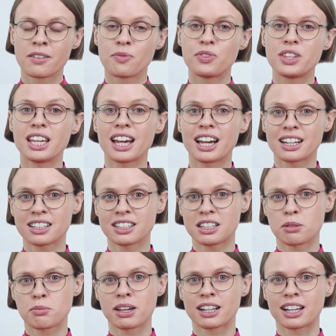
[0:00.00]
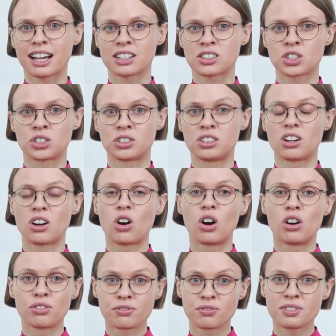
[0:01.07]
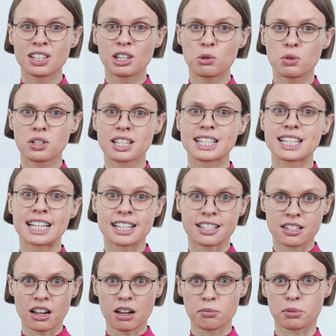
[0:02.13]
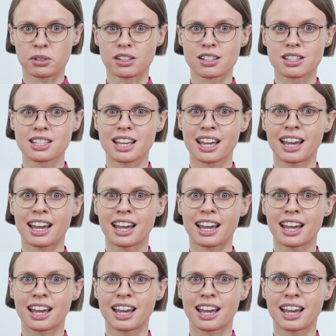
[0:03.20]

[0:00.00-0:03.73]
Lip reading: The academic lecturer often uses examples,